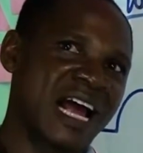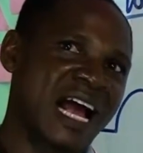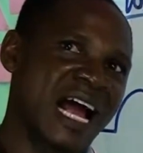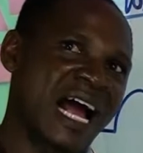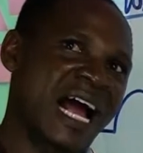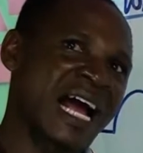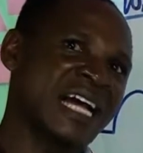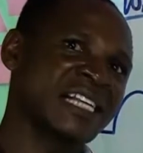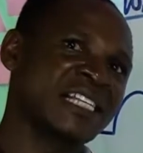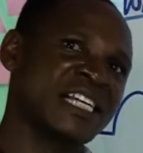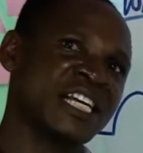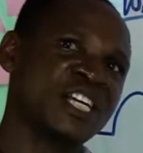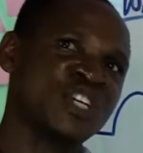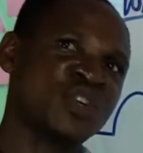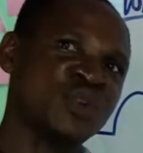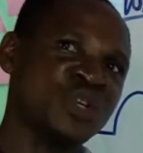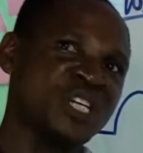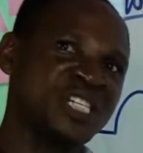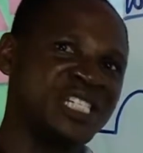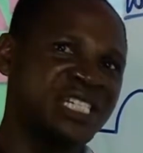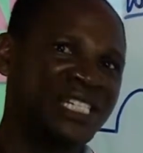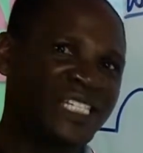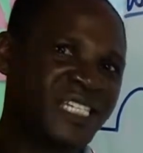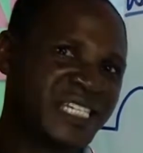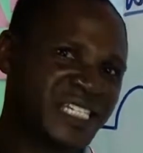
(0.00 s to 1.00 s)
at a
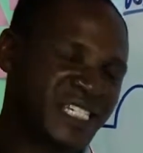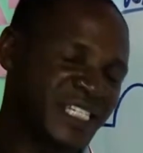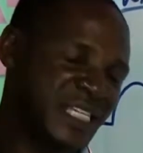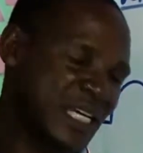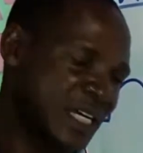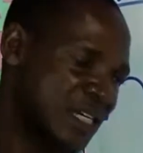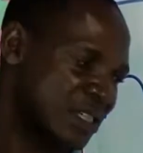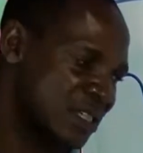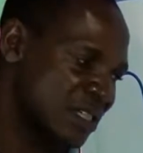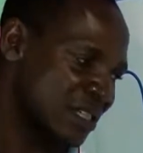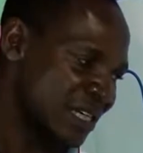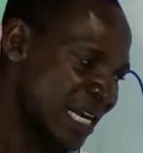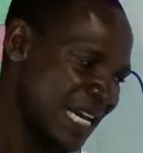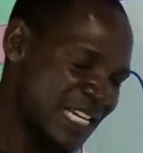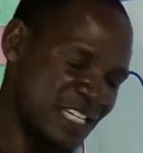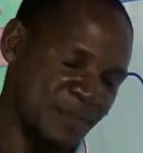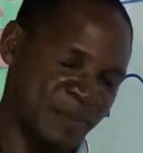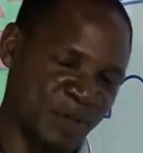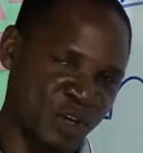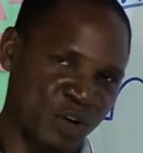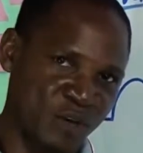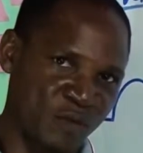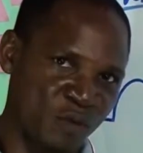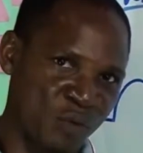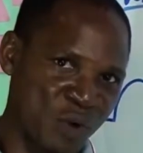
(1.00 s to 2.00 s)
unit distance. That's the
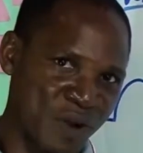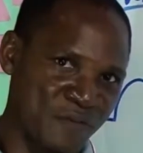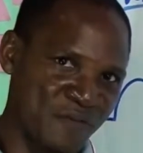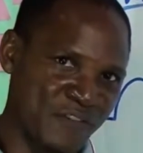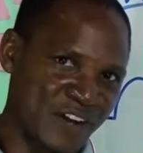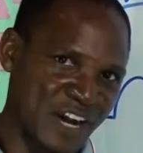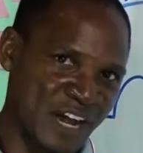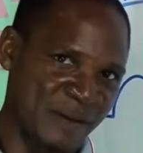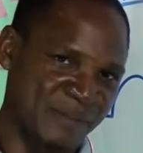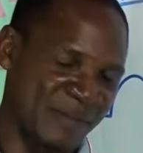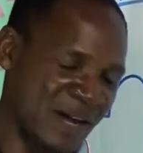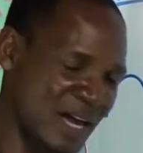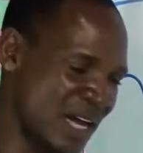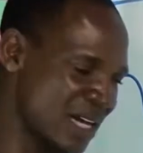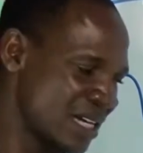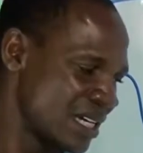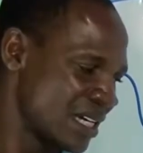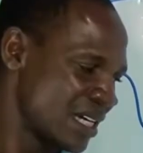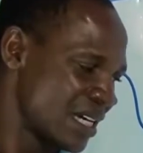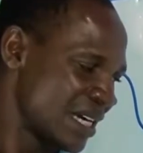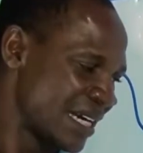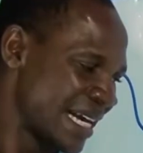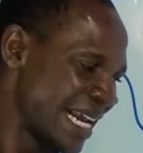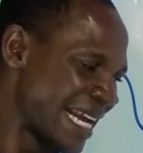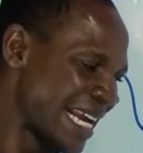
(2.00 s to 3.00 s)
meaning of wave number.
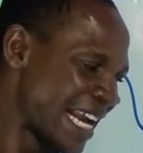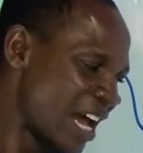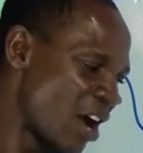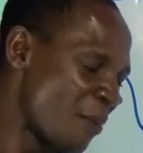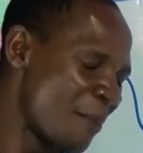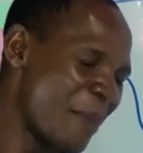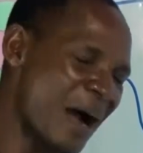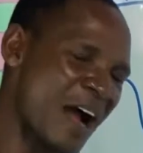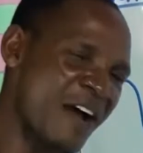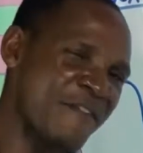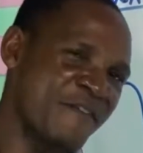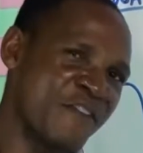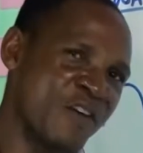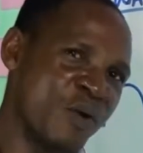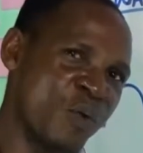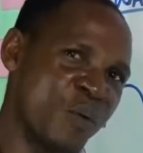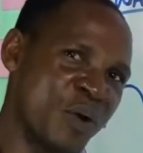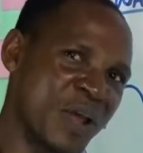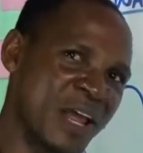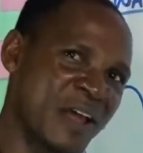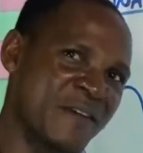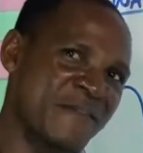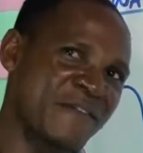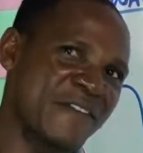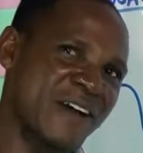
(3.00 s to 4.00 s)
The number of a
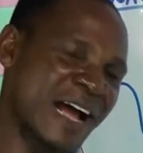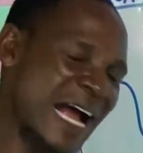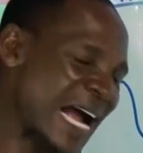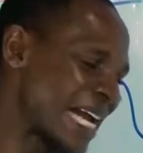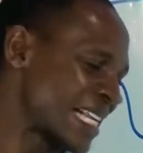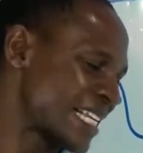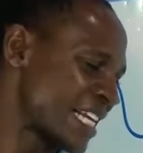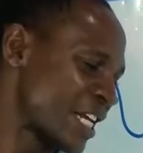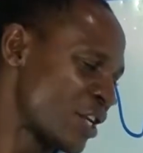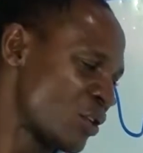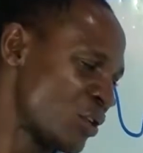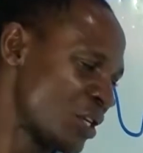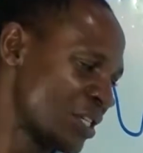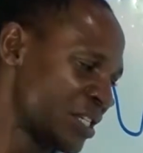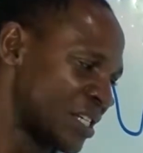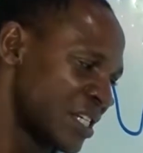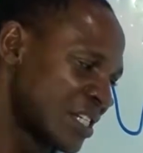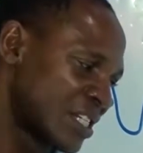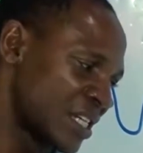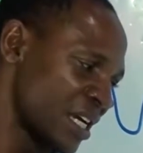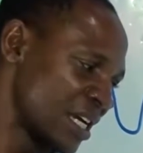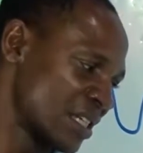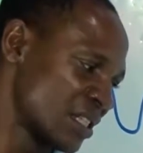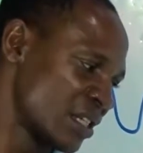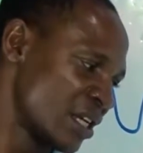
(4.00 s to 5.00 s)
wave at a unit
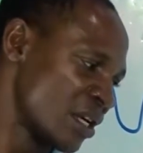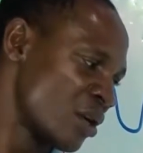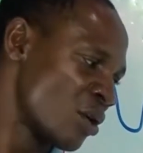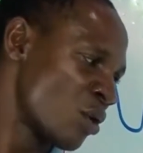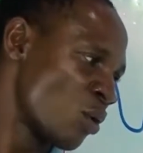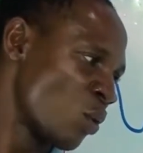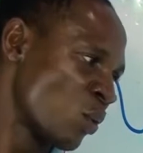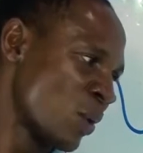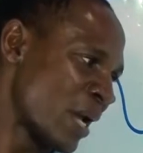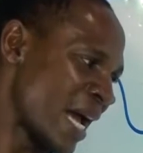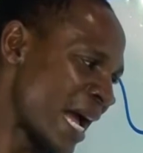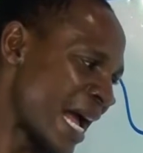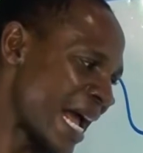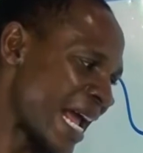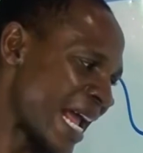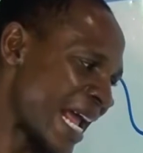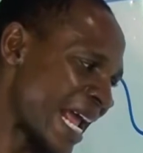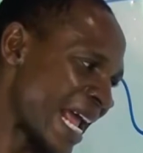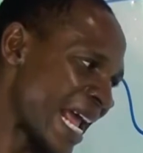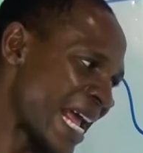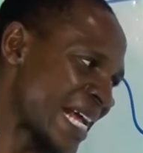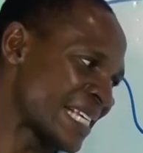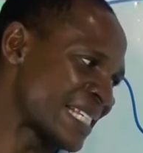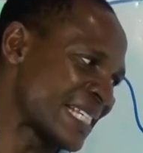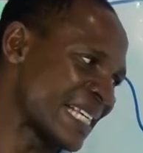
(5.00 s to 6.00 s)
distance, where
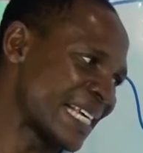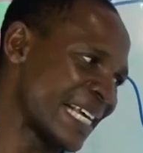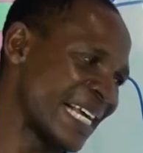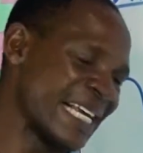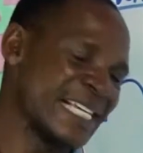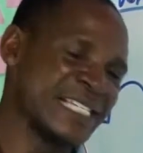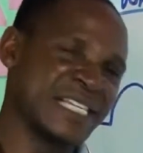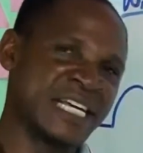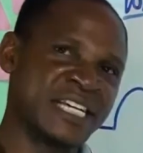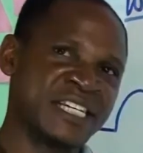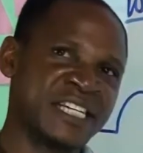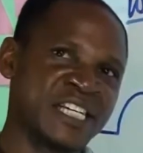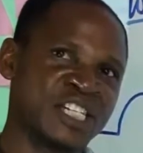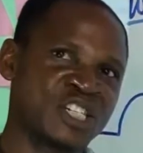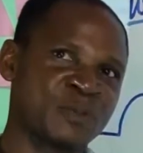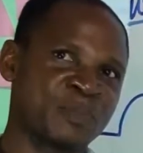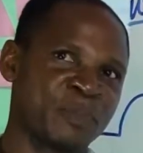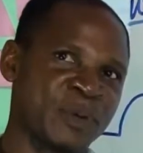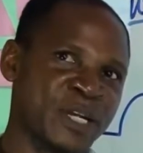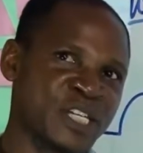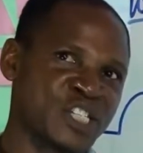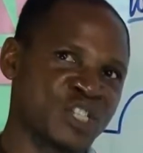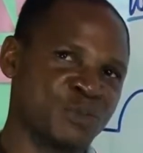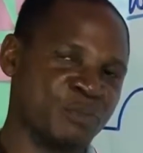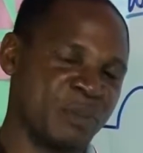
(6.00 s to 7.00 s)
s is the
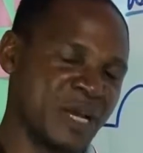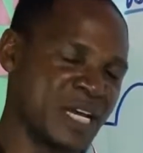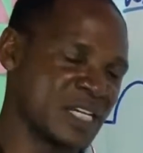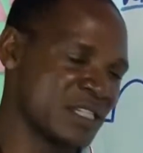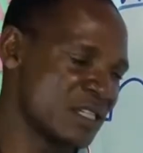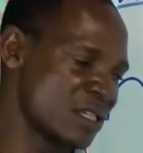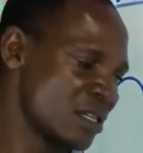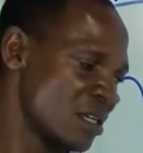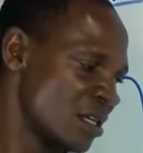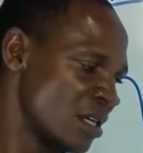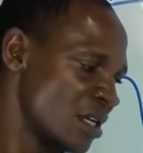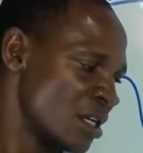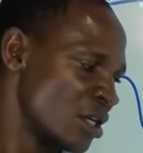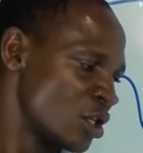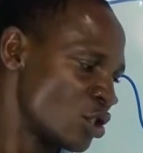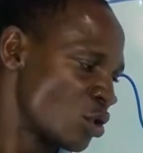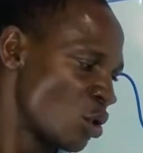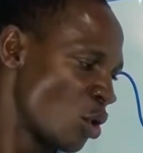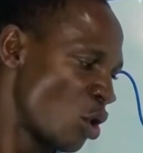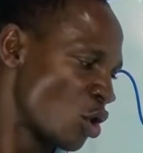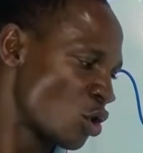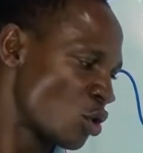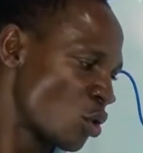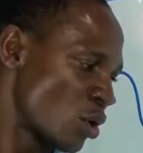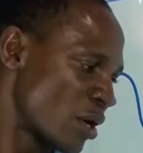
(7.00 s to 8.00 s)
displacement.
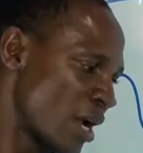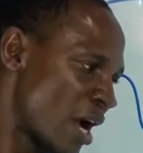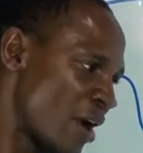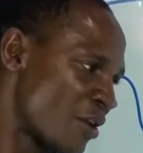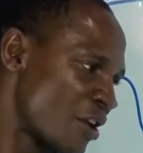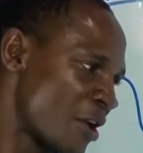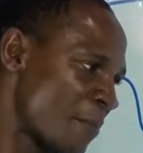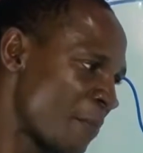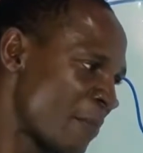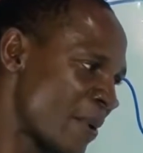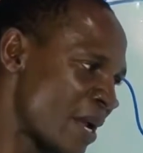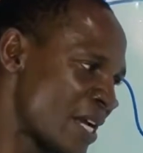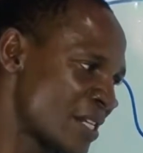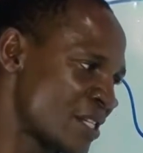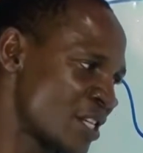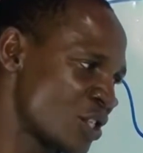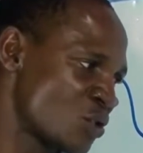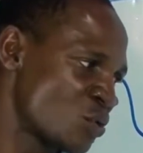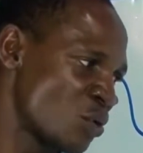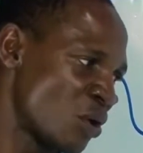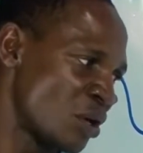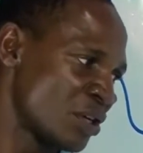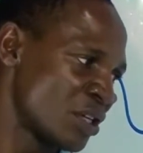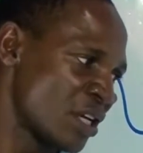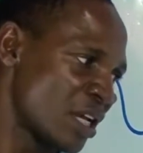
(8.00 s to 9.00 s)
So you can replace this
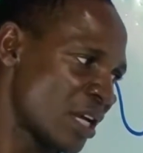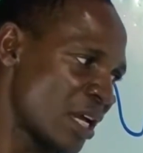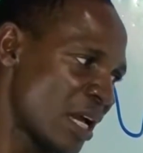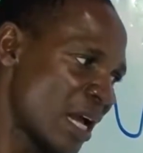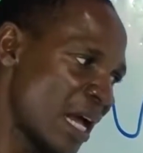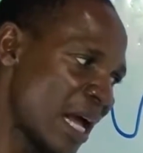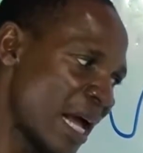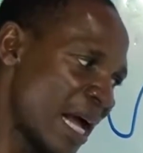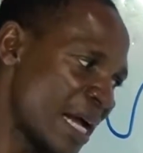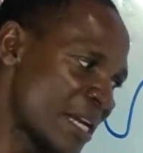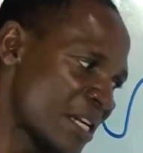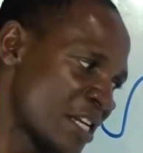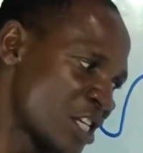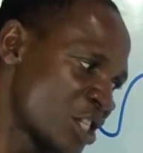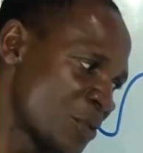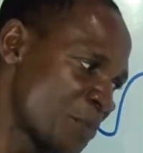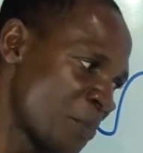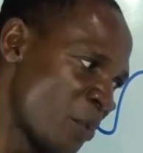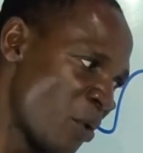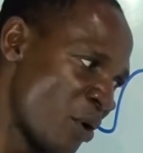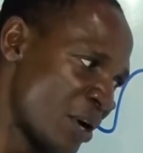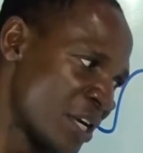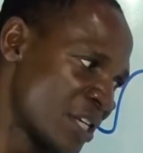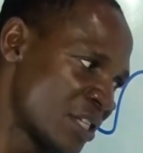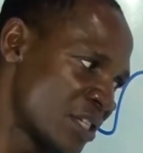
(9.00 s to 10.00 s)
one at this
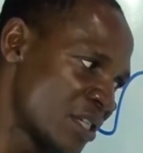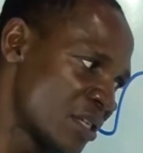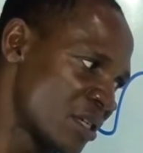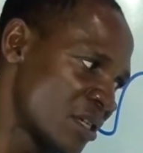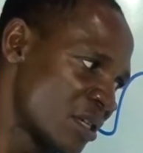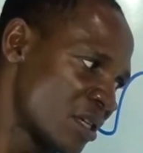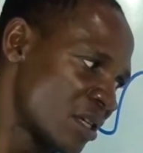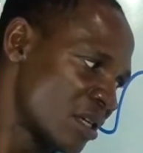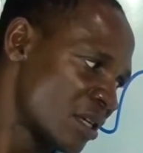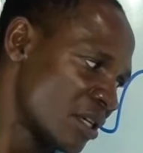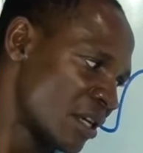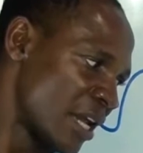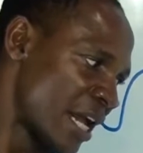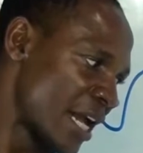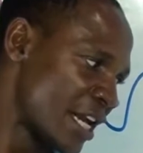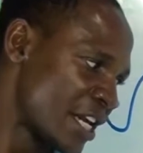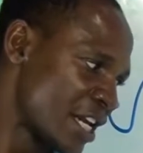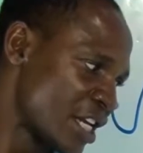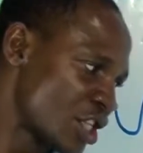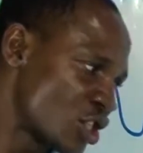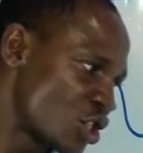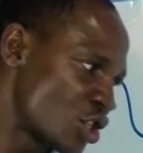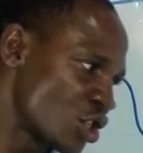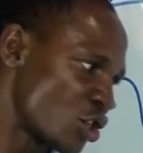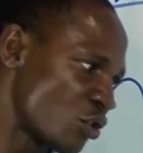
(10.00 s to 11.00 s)
point. Then
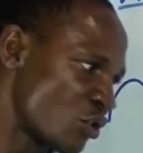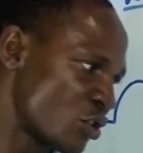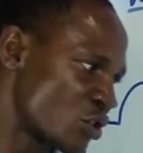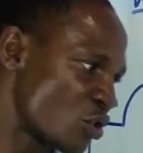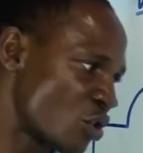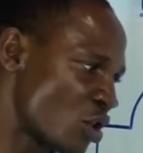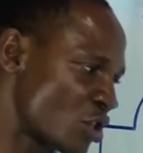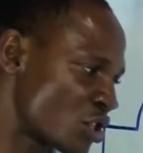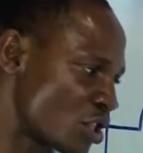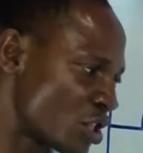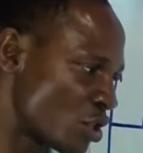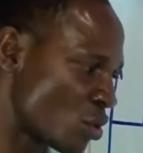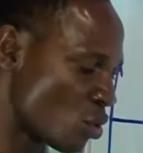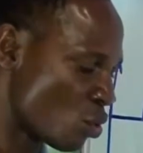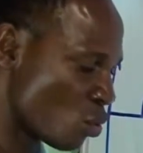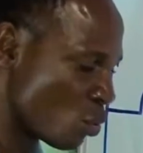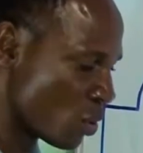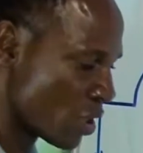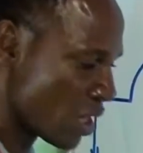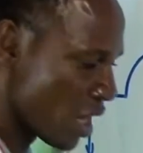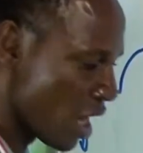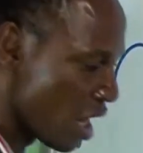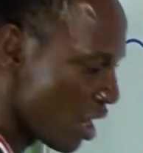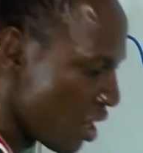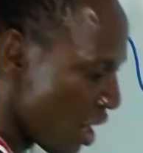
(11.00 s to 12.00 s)
this result will
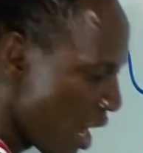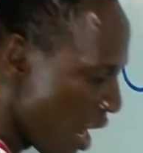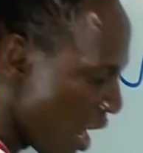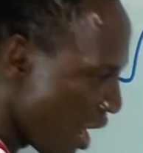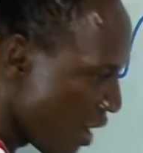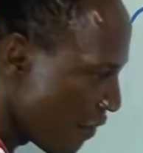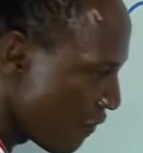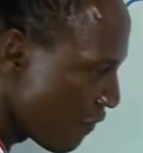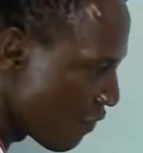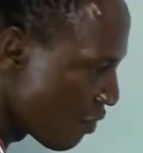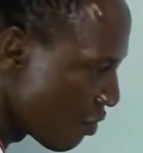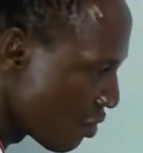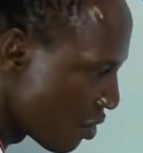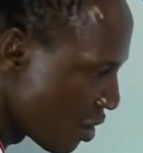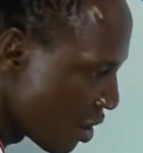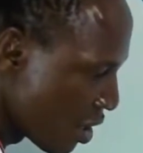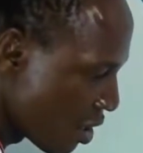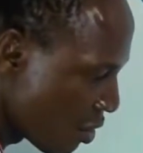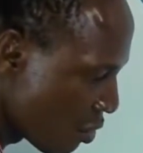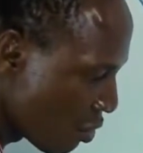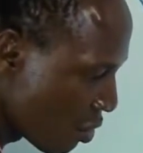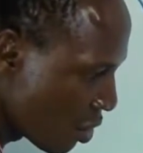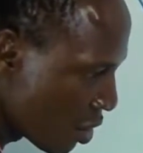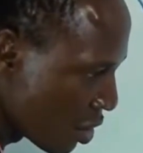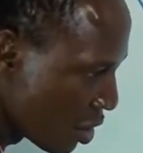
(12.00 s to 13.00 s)
now have
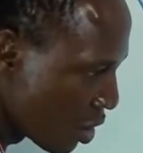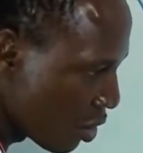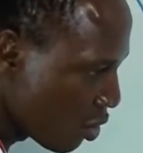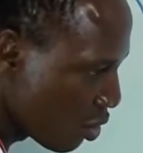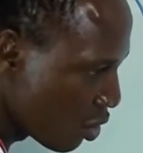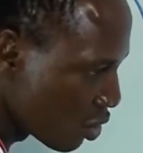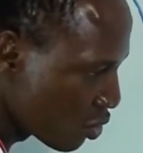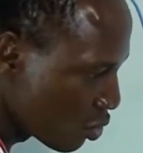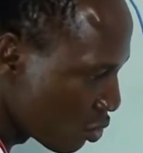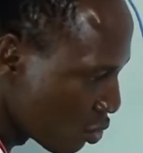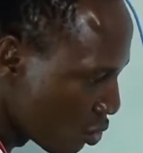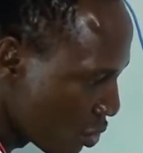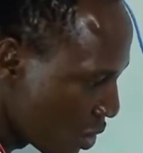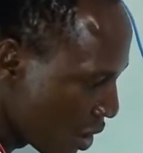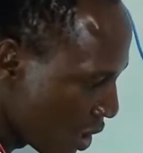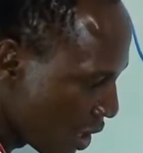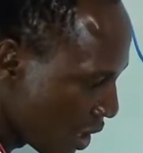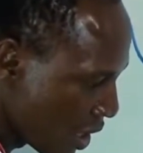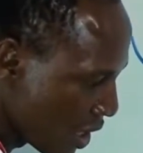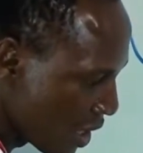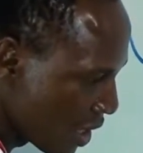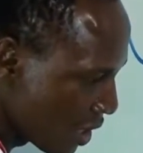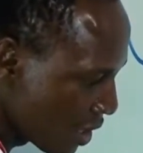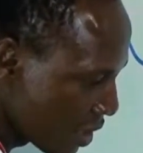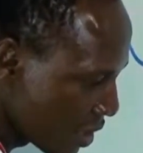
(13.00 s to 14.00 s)
equal to
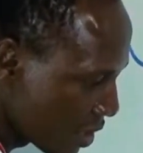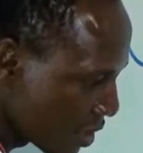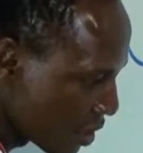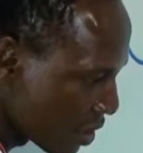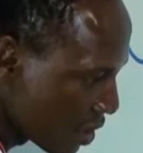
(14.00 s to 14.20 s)
k